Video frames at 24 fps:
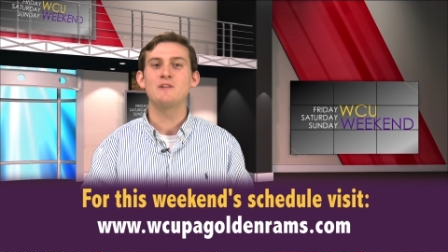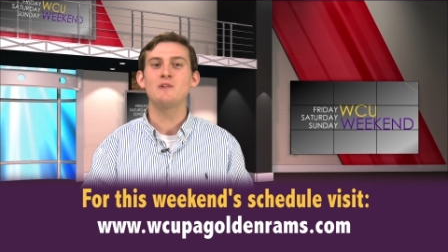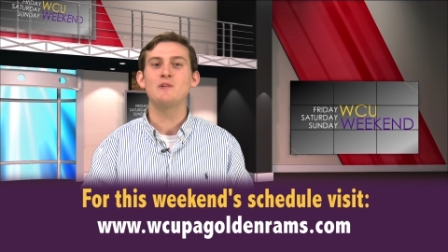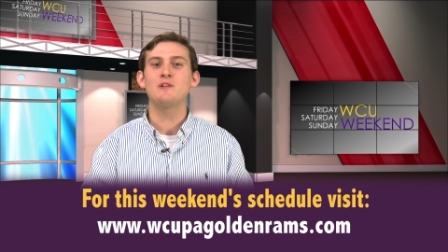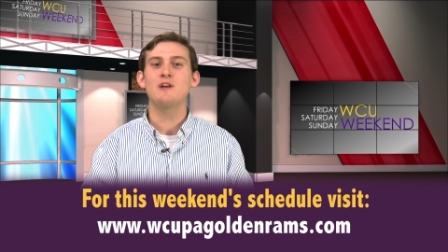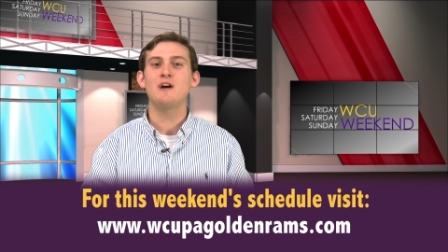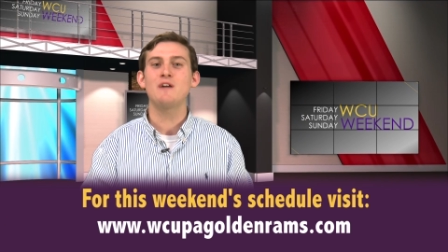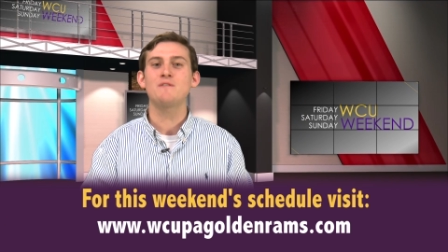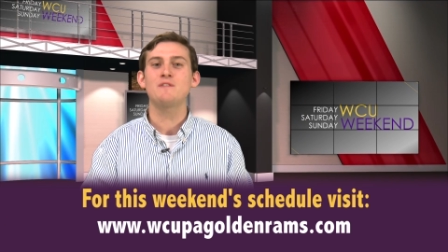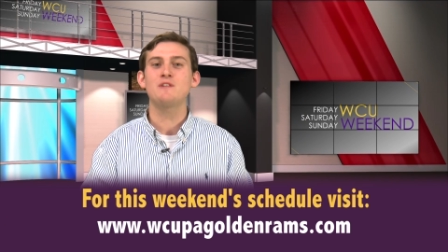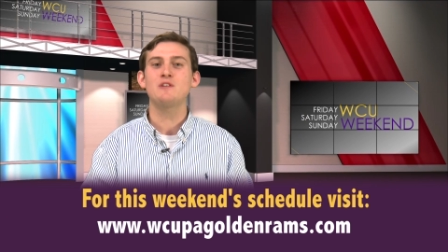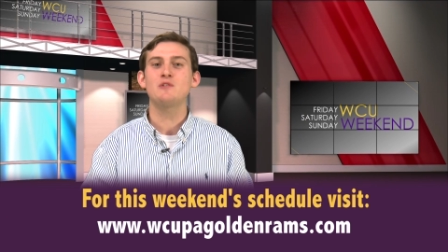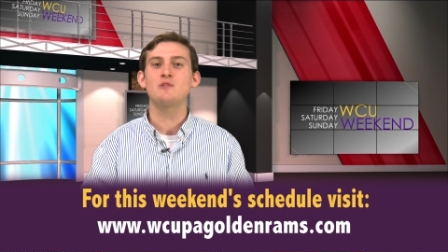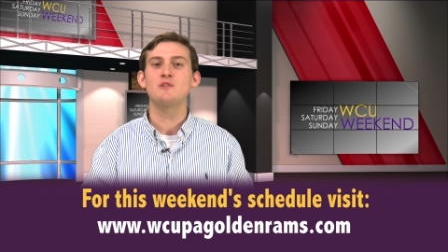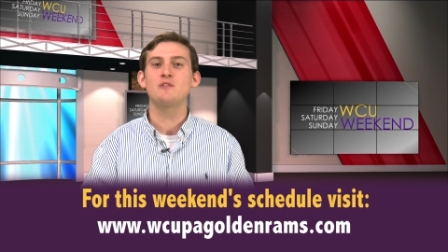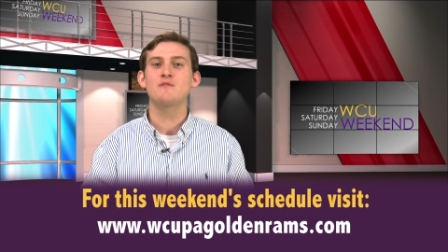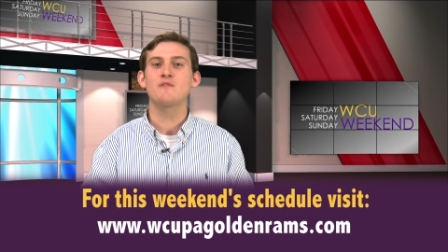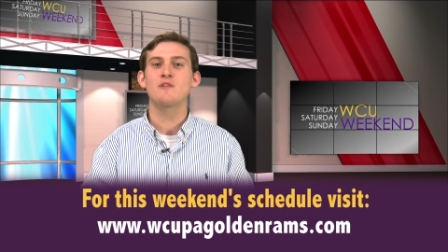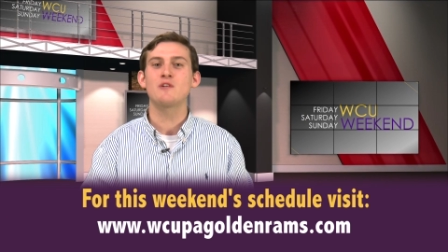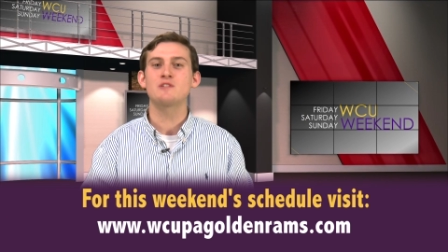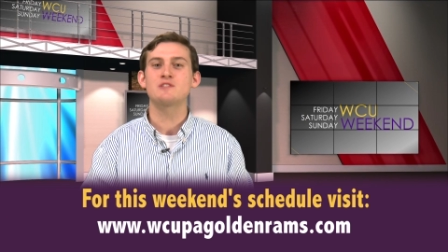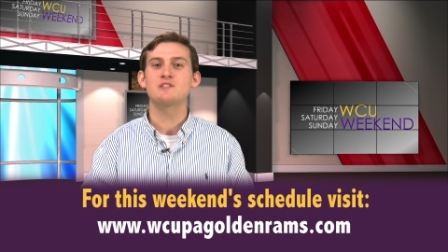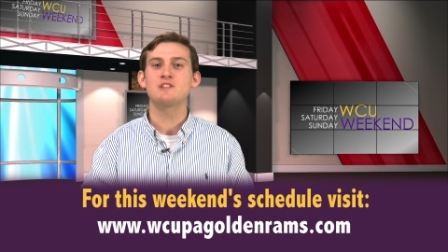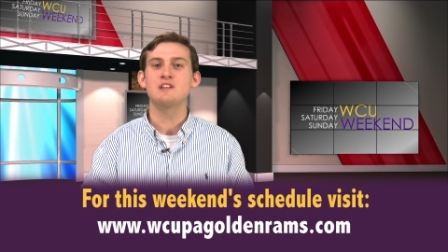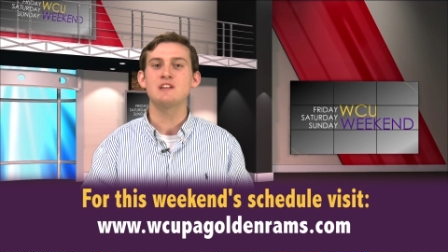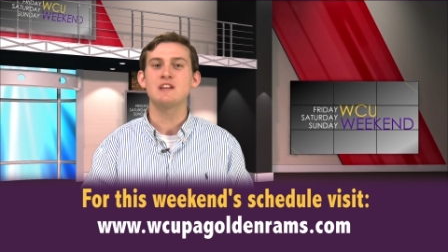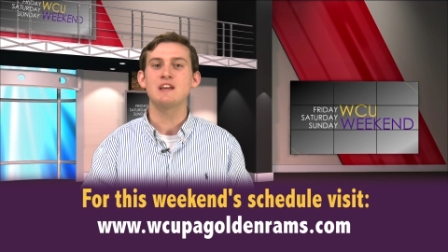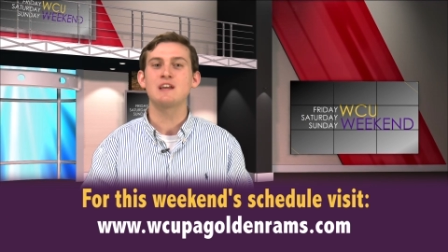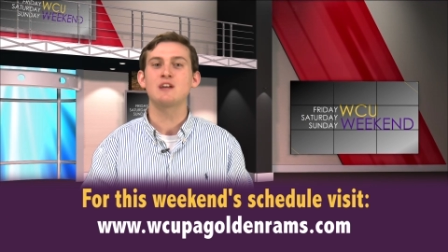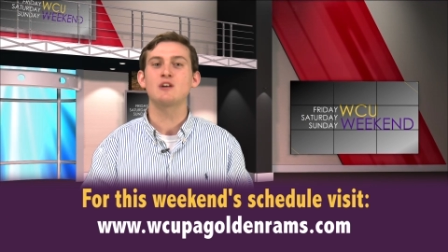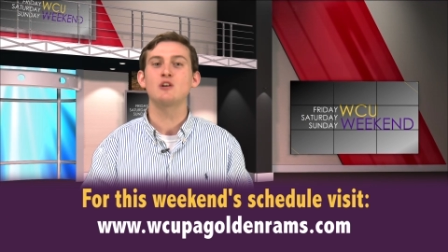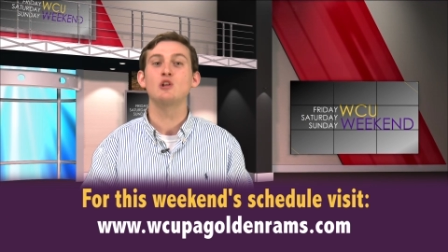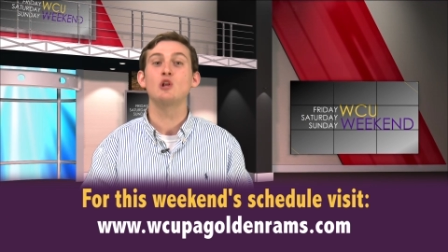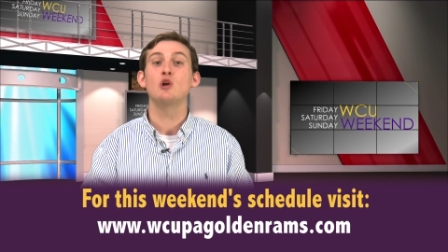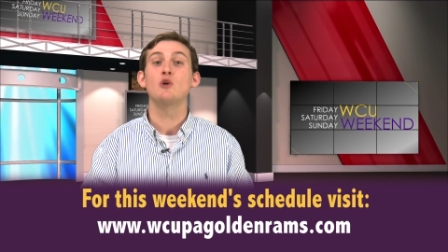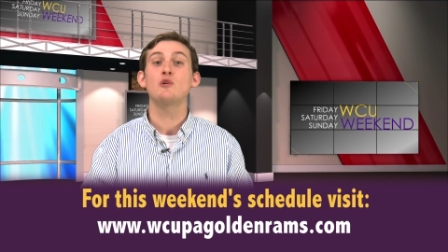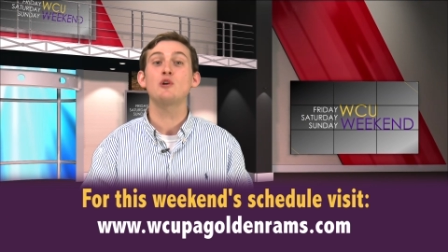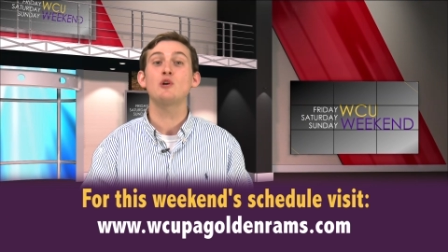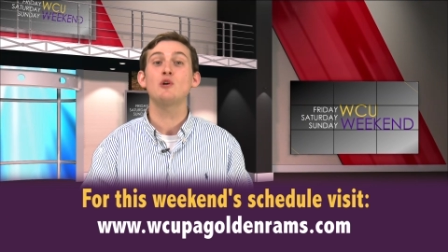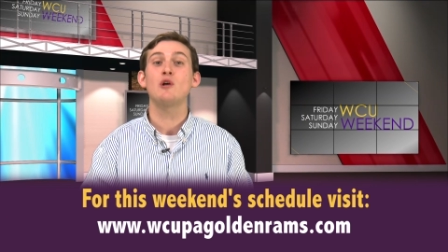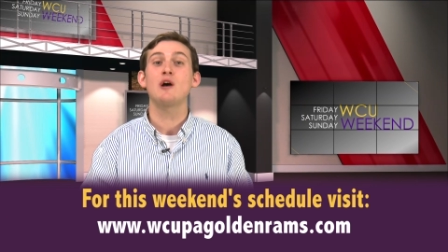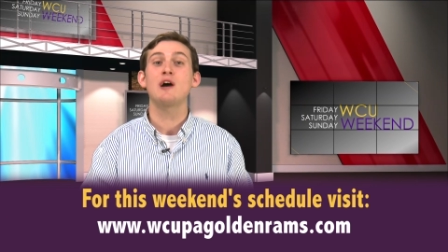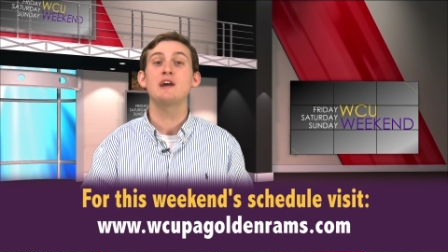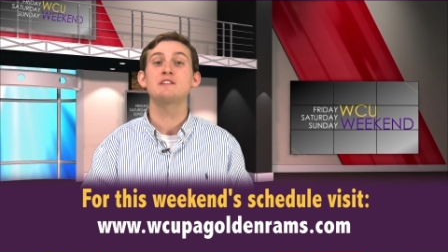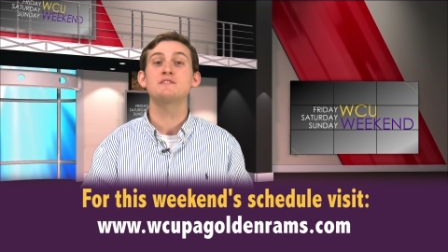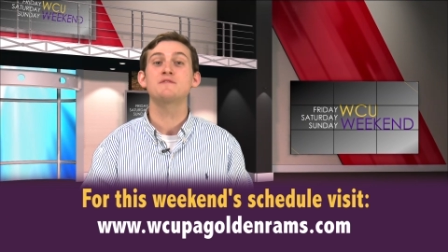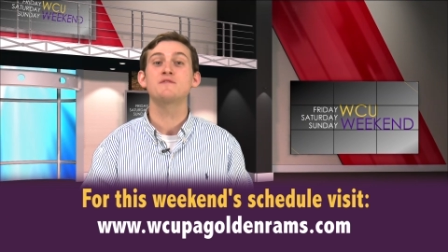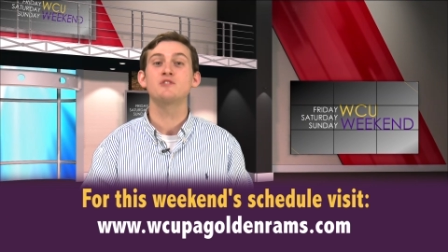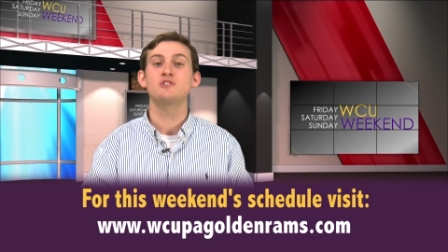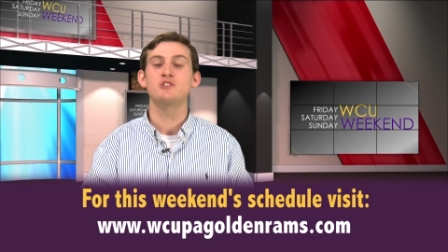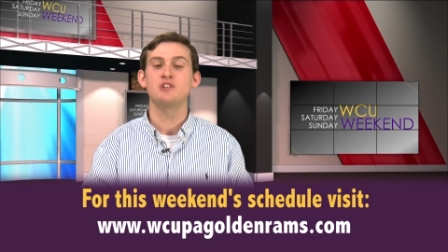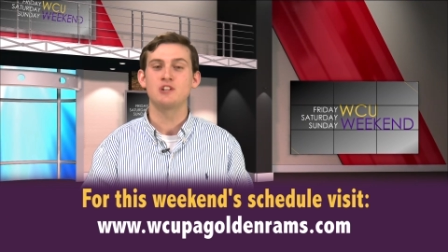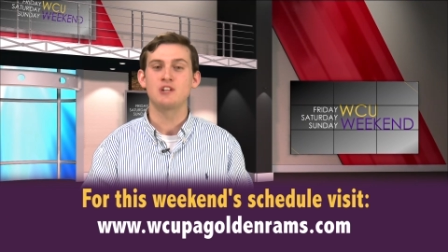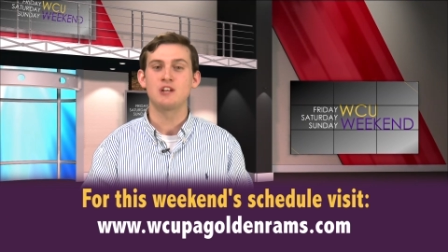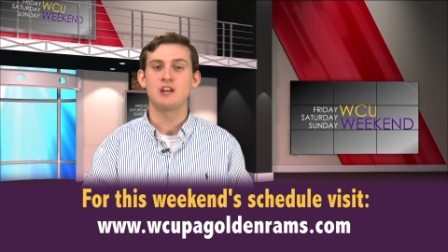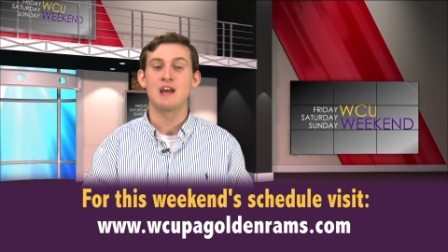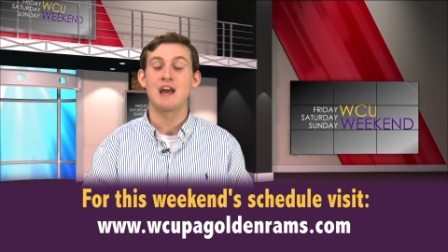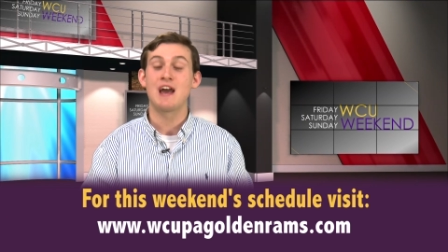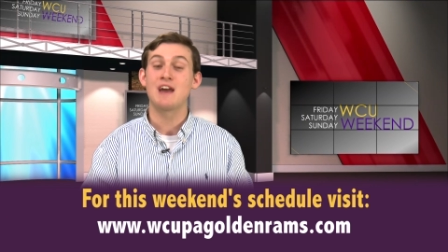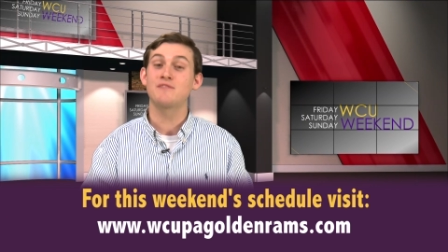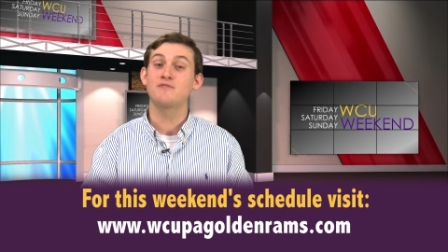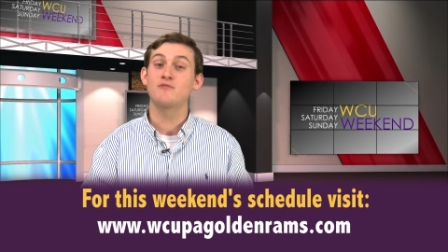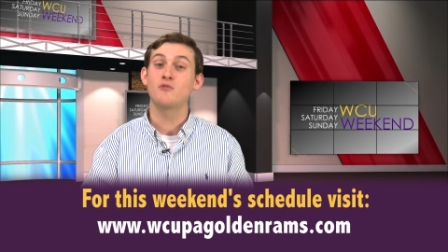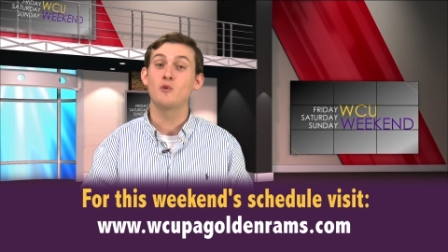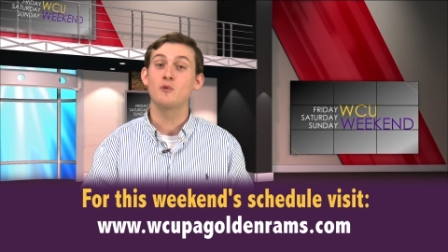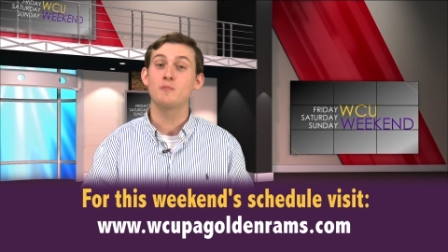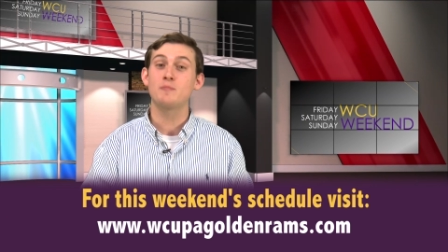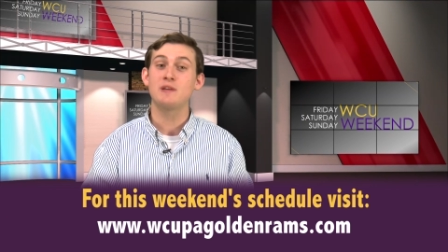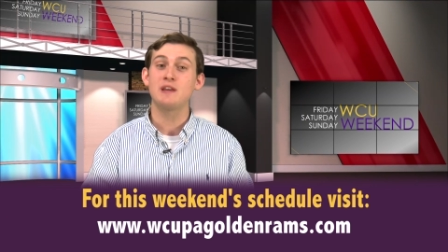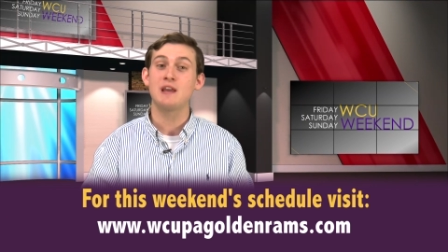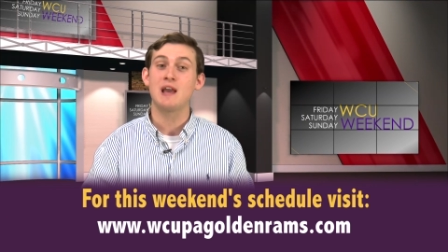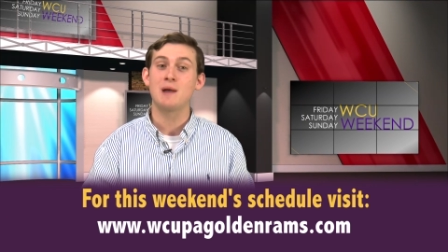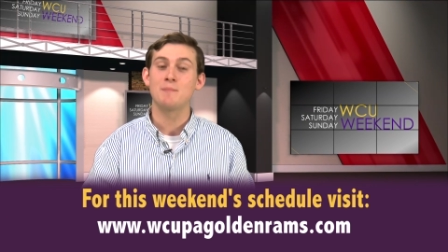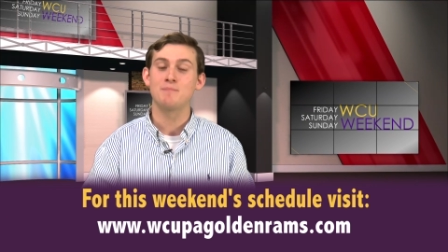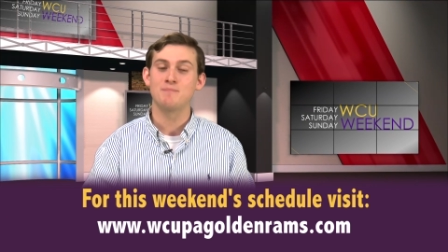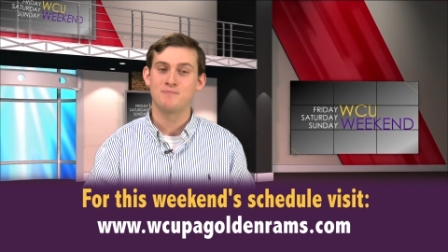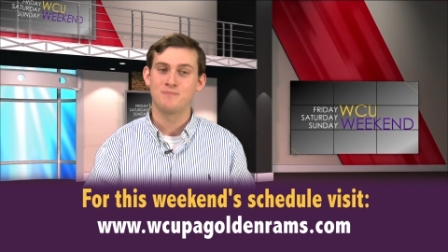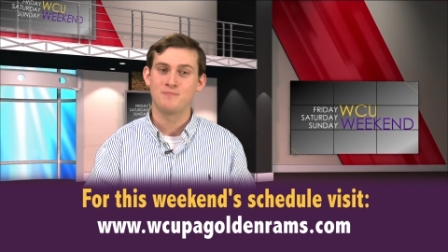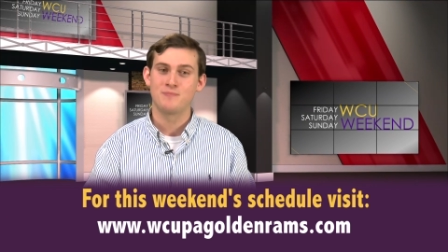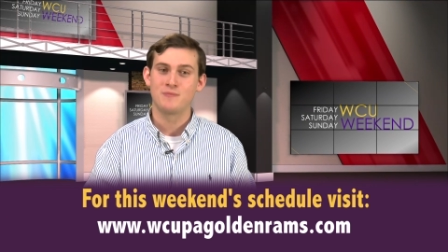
Philadelphia University in Colonial Heights, Virginia at 4 p.m.